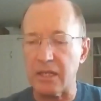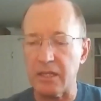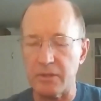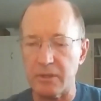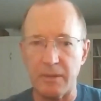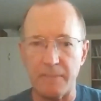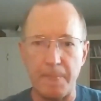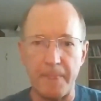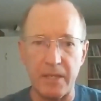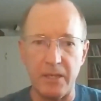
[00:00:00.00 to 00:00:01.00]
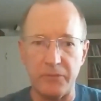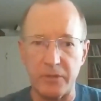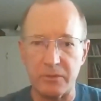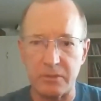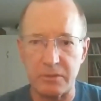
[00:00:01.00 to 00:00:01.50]
and in this
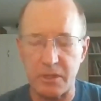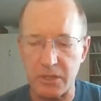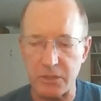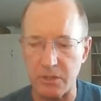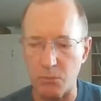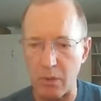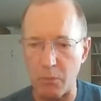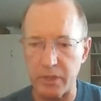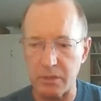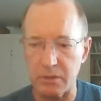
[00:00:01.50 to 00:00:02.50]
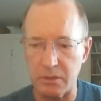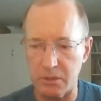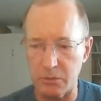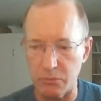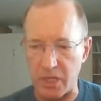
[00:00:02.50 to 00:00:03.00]
discussion, what we can
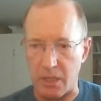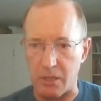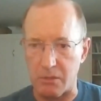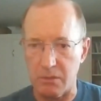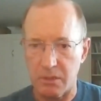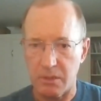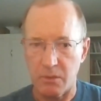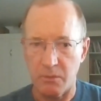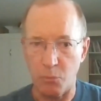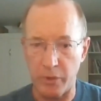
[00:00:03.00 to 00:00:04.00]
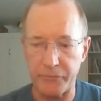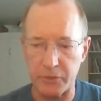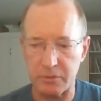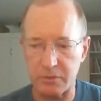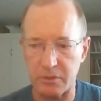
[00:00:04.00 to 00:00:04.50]
do now with
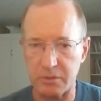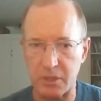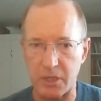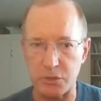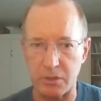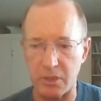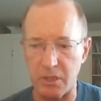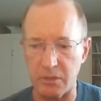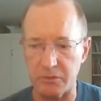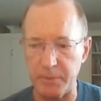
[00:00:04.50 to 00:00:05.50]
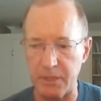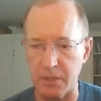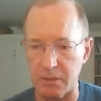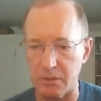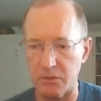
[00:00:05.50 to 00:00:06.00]
this discussion is
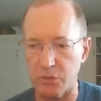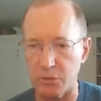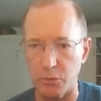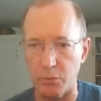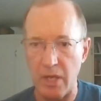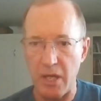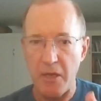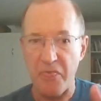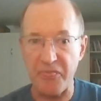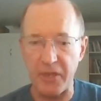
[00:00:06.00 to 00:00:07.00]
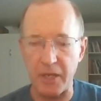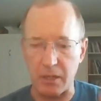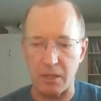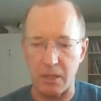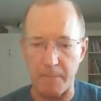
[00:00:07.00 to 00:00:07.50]
begin to think
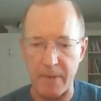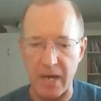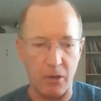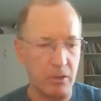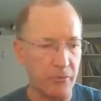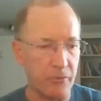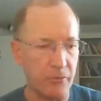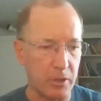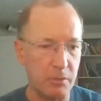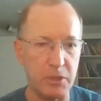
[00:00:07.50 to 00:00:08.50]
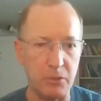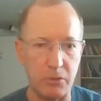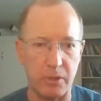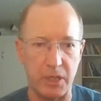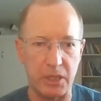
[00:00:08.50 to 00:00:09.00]
about the
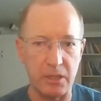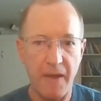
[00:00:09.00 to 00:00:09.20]
community